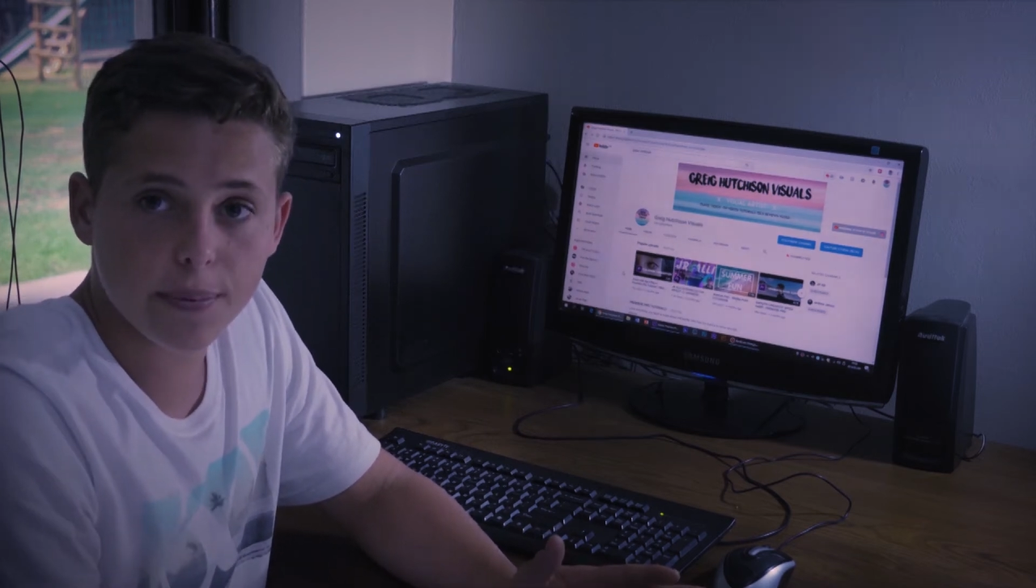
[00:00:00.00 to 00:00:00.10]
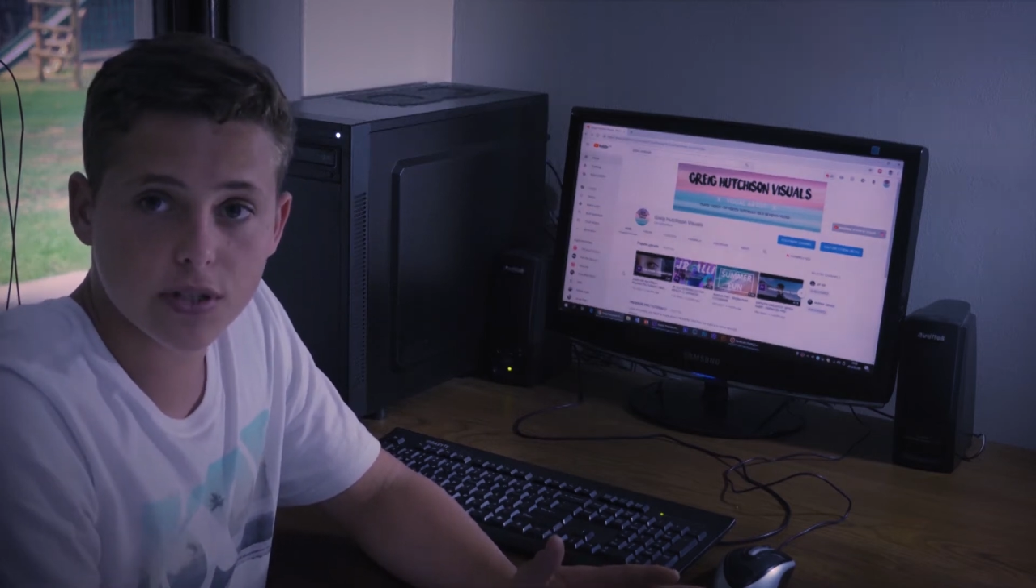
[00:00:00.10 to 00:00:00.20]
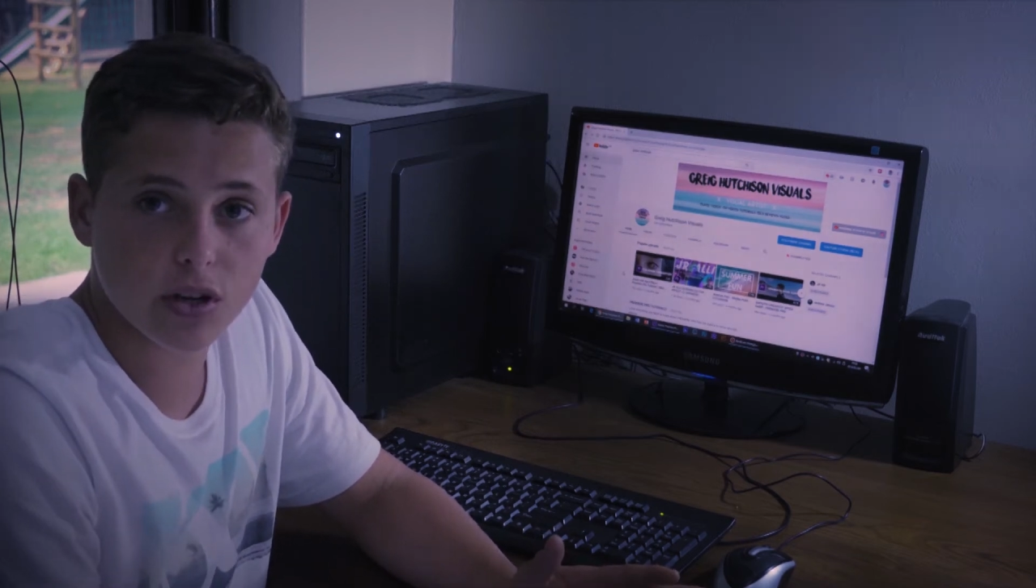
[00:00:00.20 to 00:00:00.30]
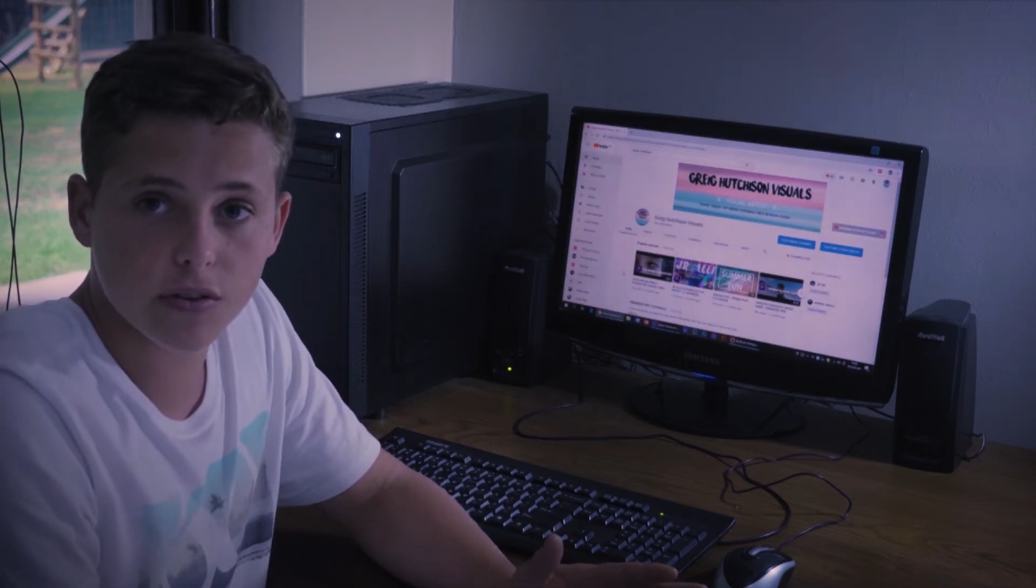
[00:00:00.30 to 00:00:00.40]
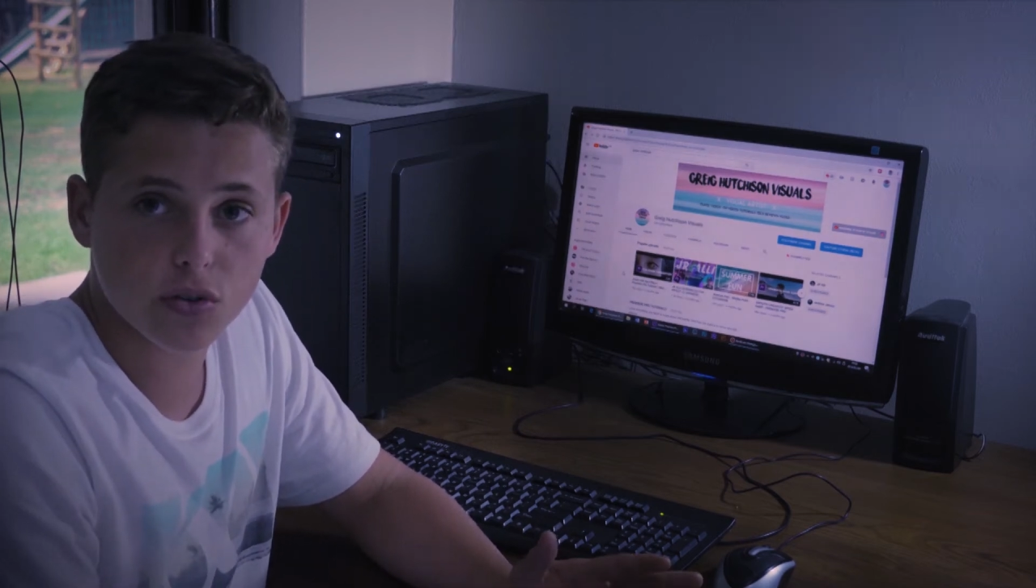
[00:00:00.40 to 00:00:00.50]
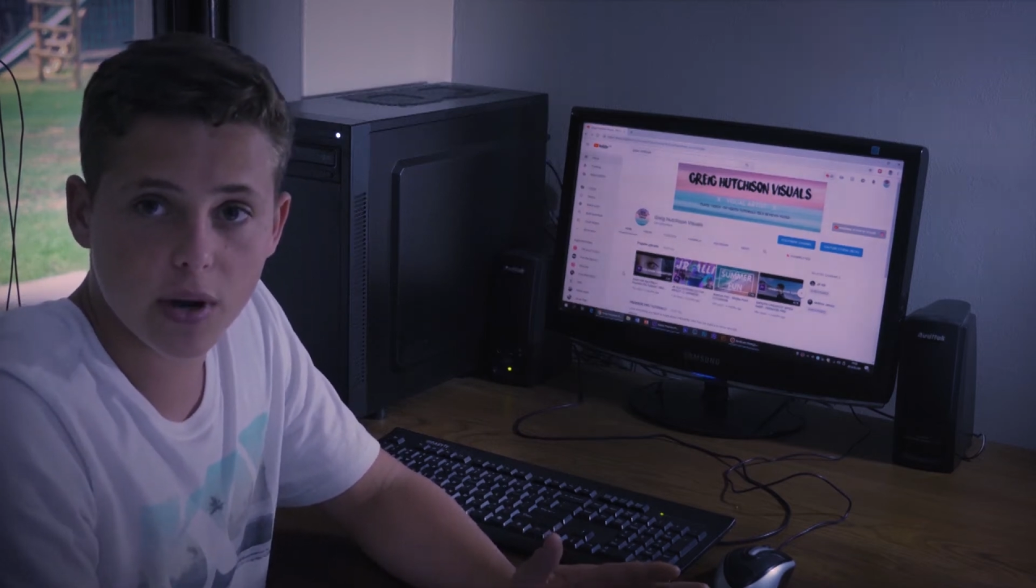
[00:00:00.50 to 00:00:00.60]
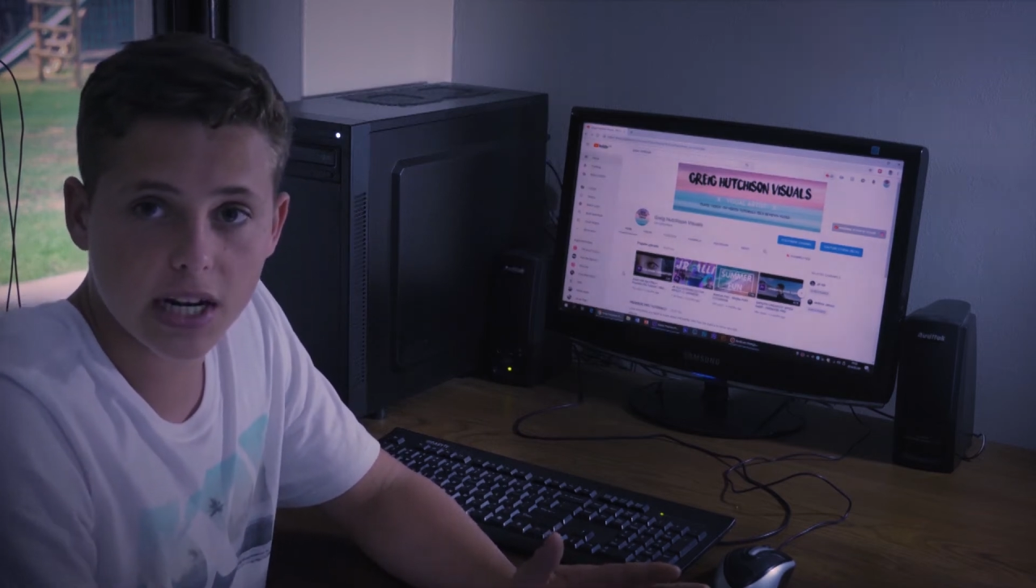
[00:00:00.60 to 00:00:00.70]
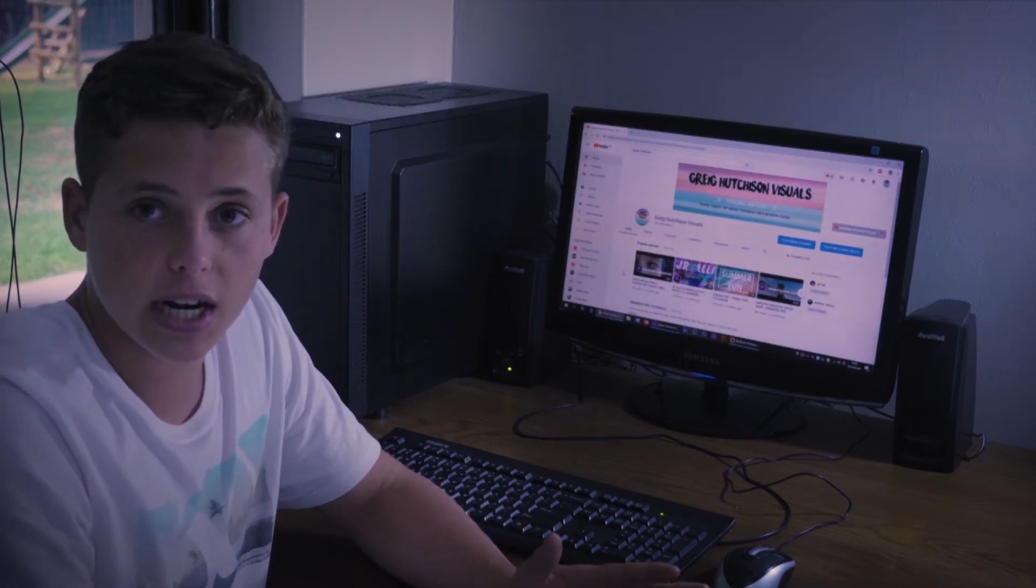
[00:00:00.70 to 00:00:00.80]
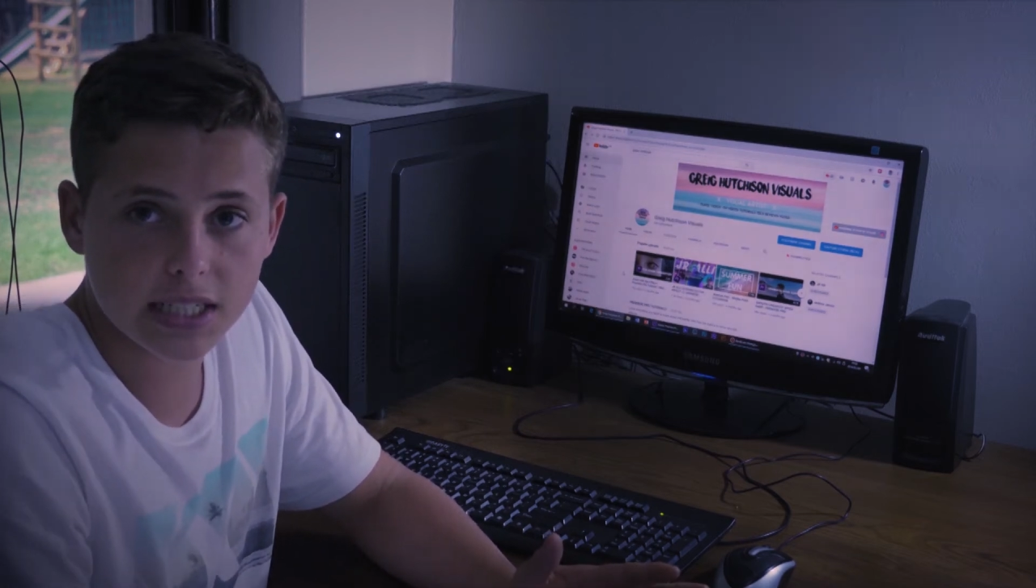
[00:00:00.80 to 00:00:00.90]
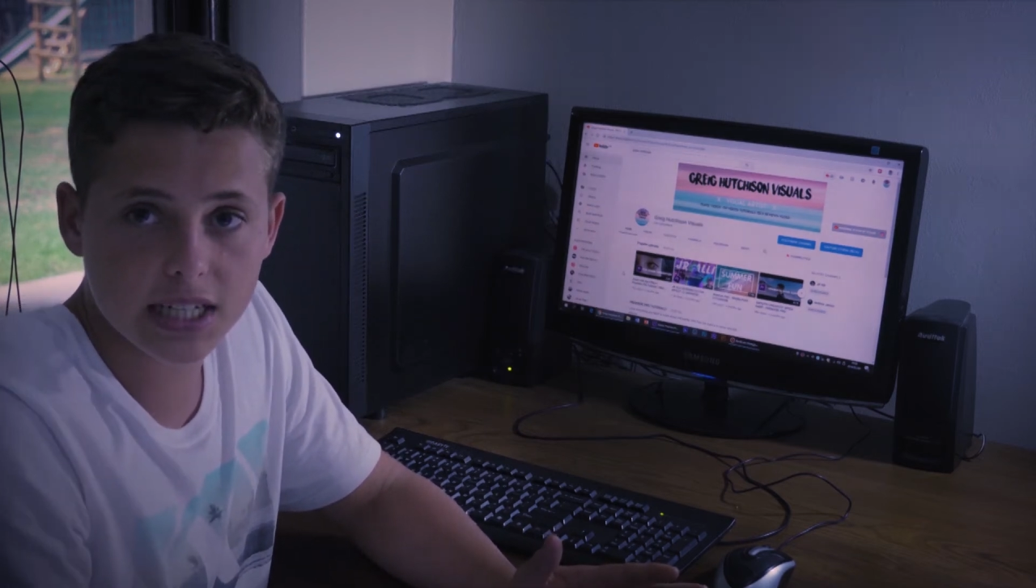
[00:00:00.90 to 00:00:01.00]
episode of
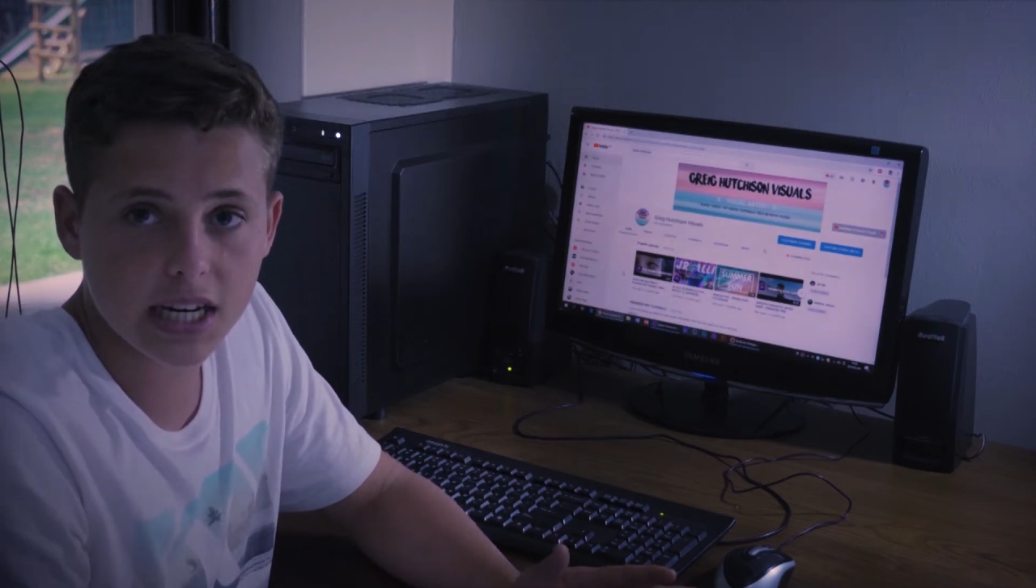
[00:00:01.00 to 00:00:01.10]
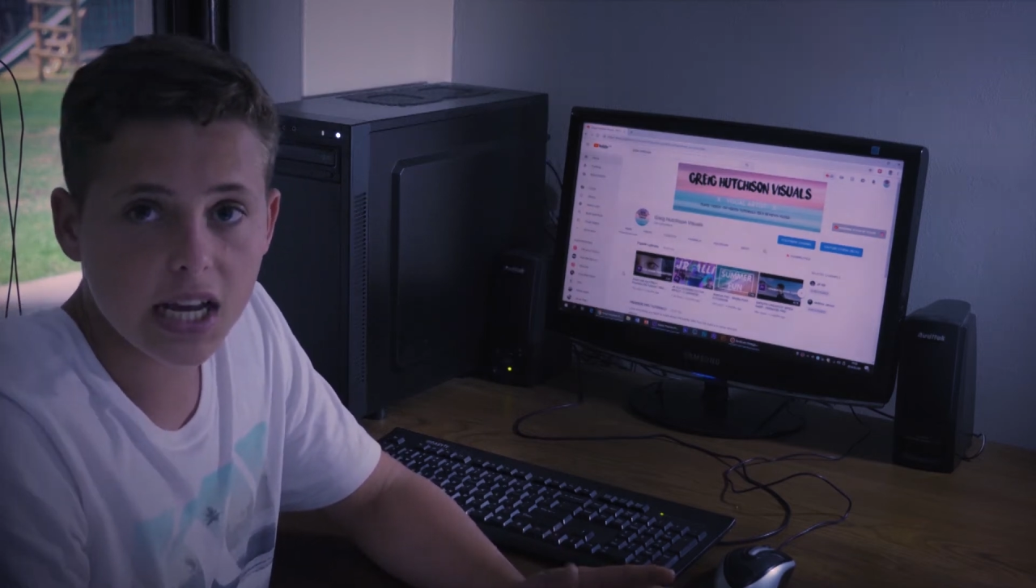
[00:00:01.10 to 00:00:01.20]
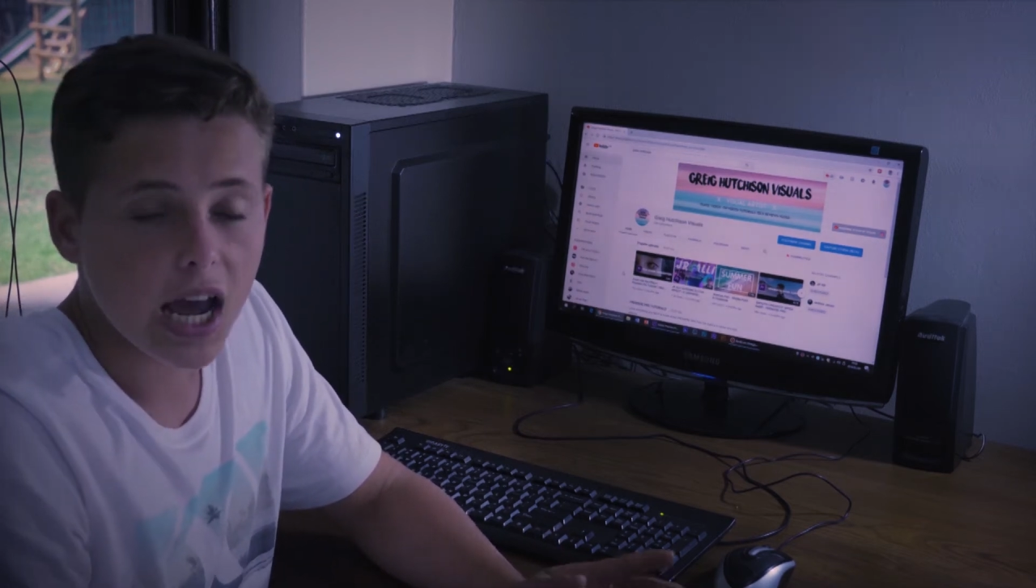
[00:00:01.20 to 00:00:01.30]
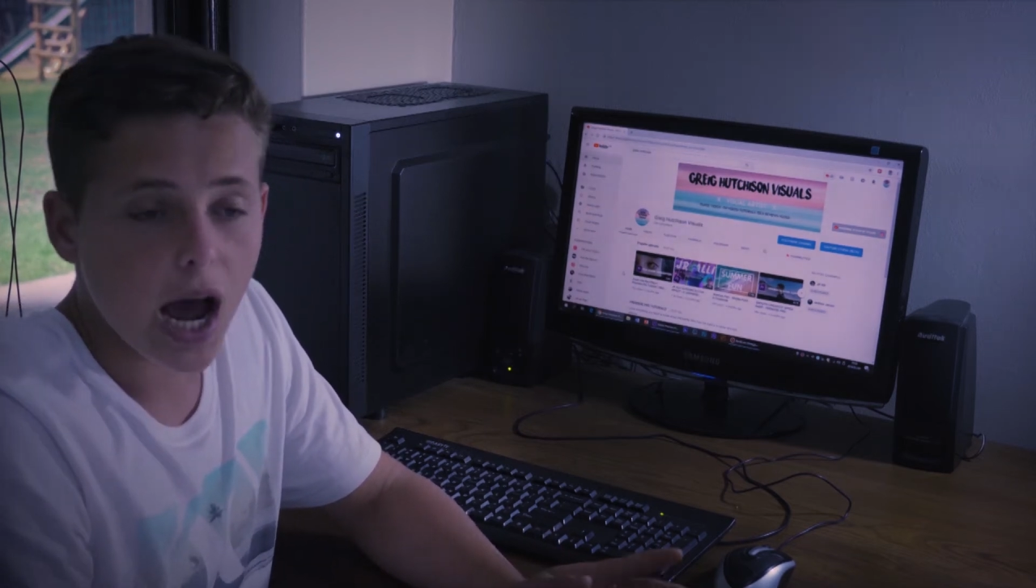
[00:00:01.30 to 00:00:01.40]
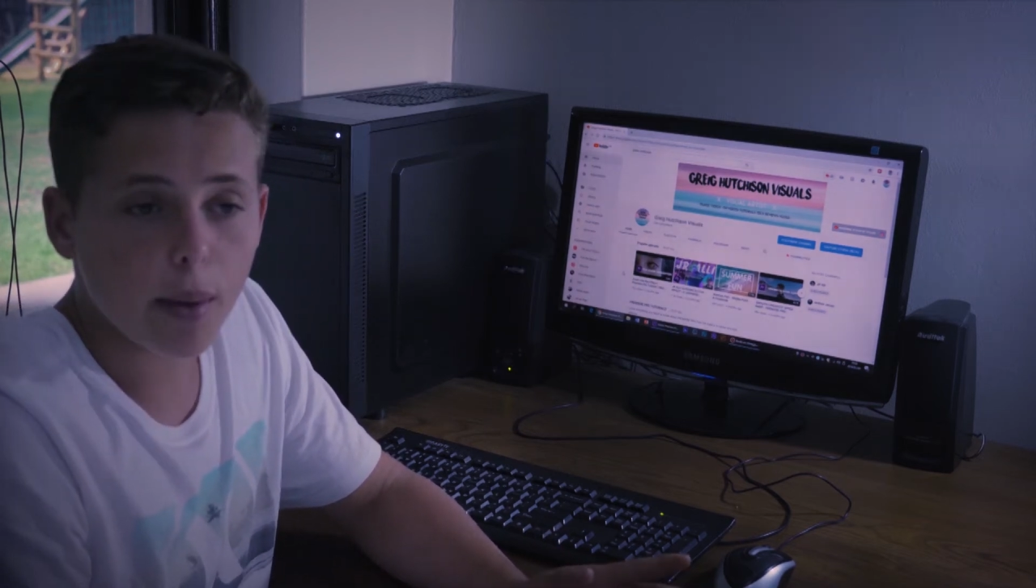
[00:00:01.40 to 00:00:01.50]
2019,